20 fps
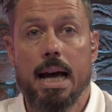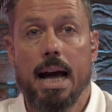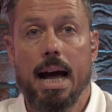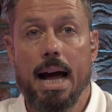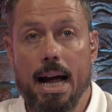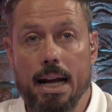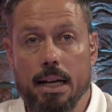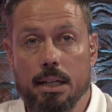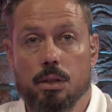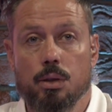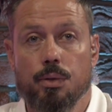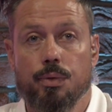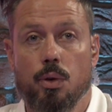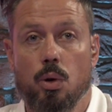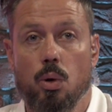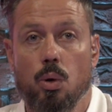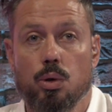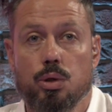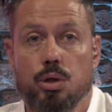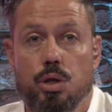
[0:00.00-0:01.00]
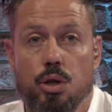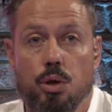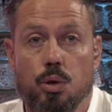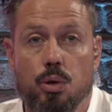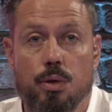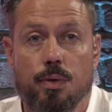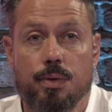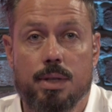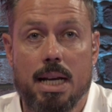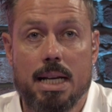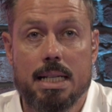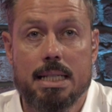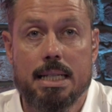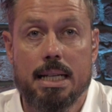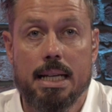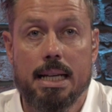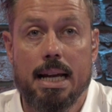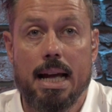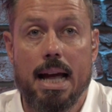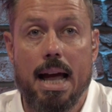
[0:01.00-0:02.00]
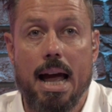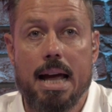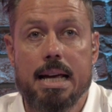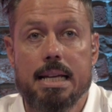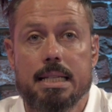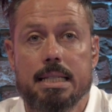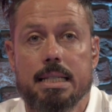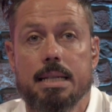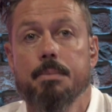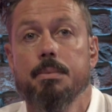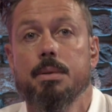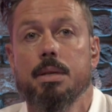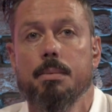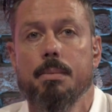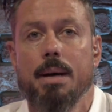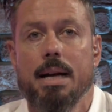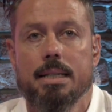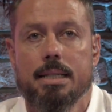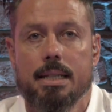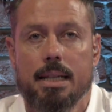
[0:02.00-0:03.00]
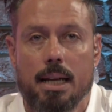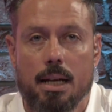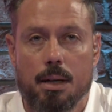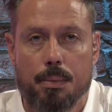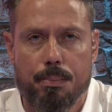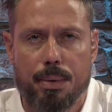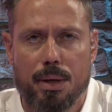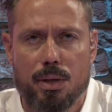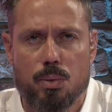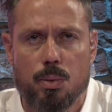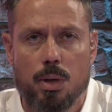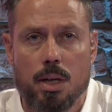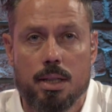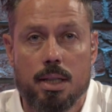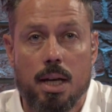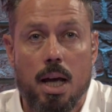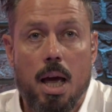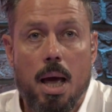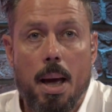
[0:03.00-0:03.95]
And of course, the use of testing asymptomatic, buzzword,